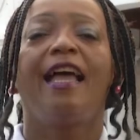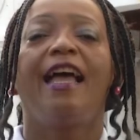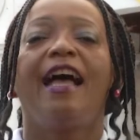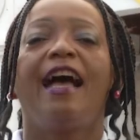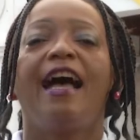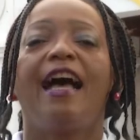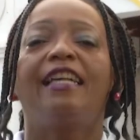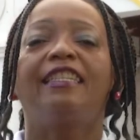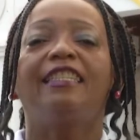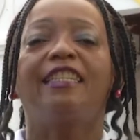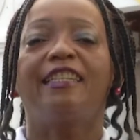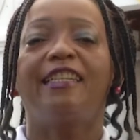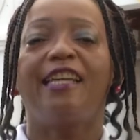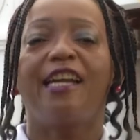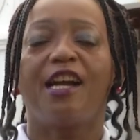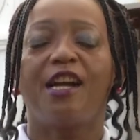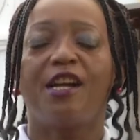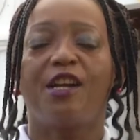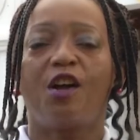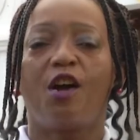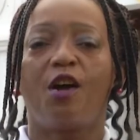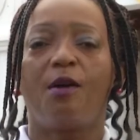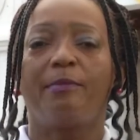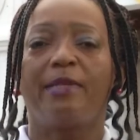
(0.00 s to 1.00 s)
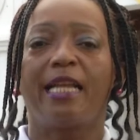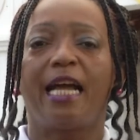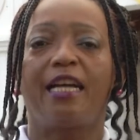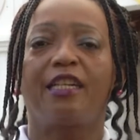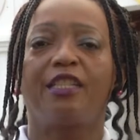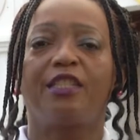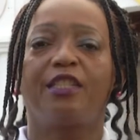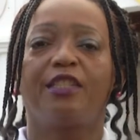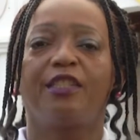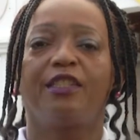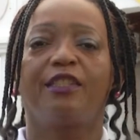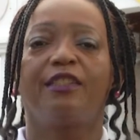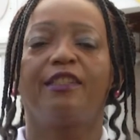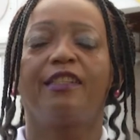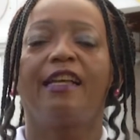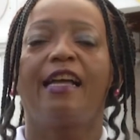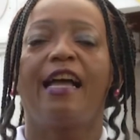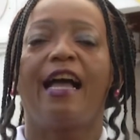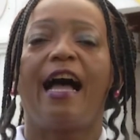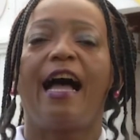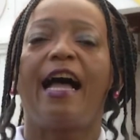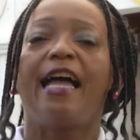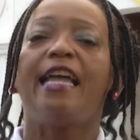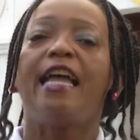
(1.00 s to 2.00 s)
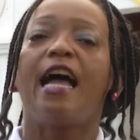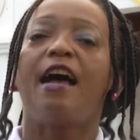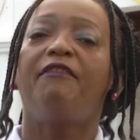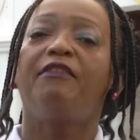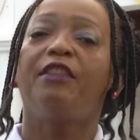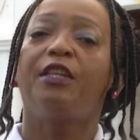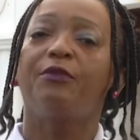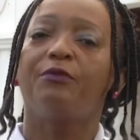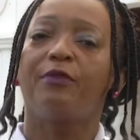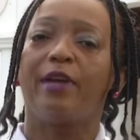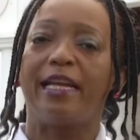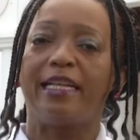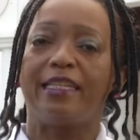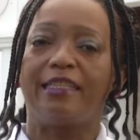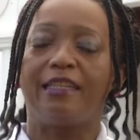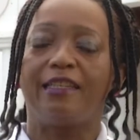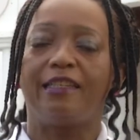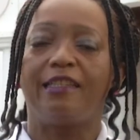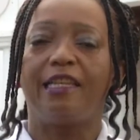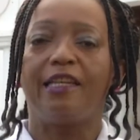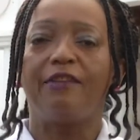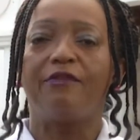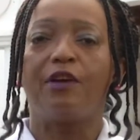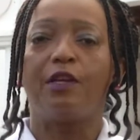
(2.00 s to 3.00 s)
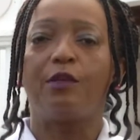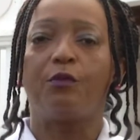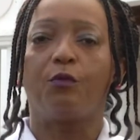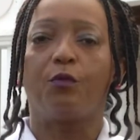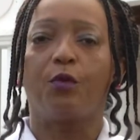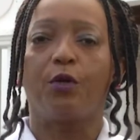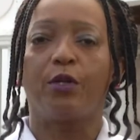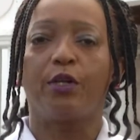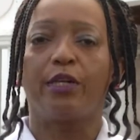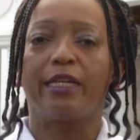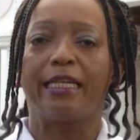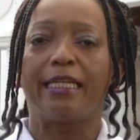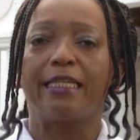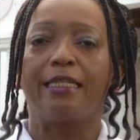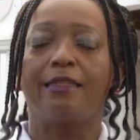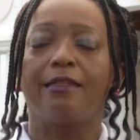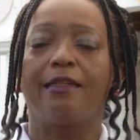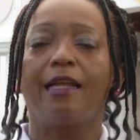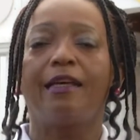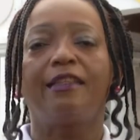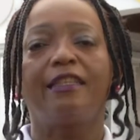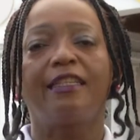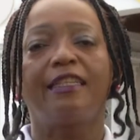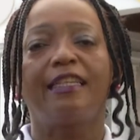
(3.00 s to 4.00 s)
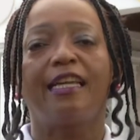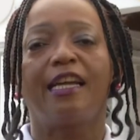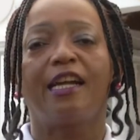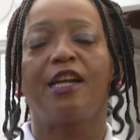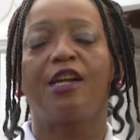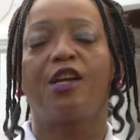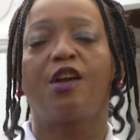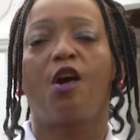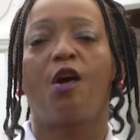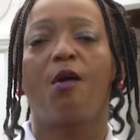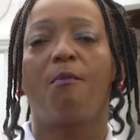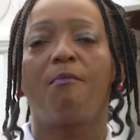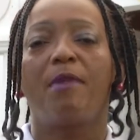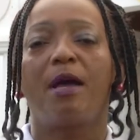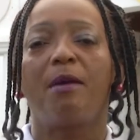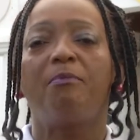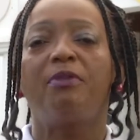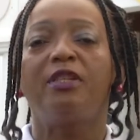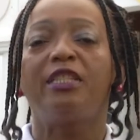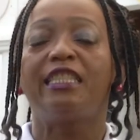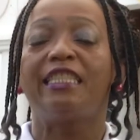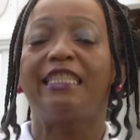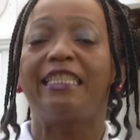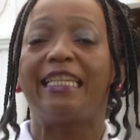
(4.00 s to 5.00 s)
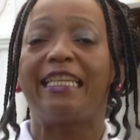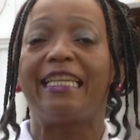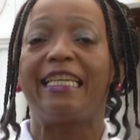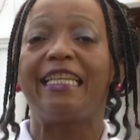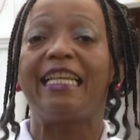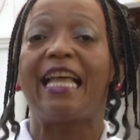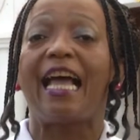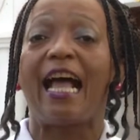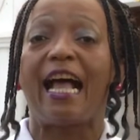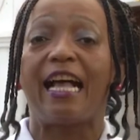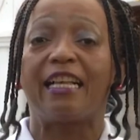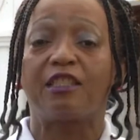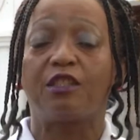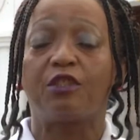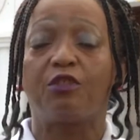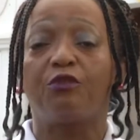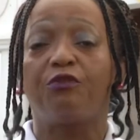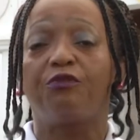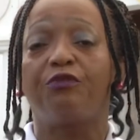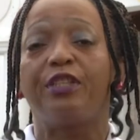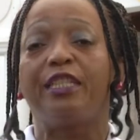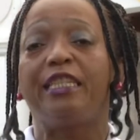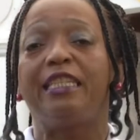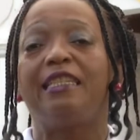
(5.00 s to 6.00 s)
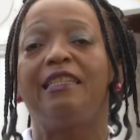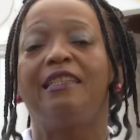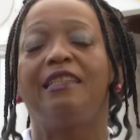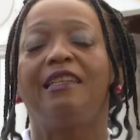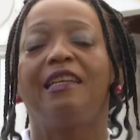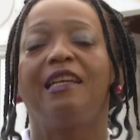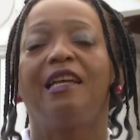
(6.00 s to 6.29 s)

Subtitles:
As a CARICOM national, I have the right to live and work in another CARICOM member state hassle-free.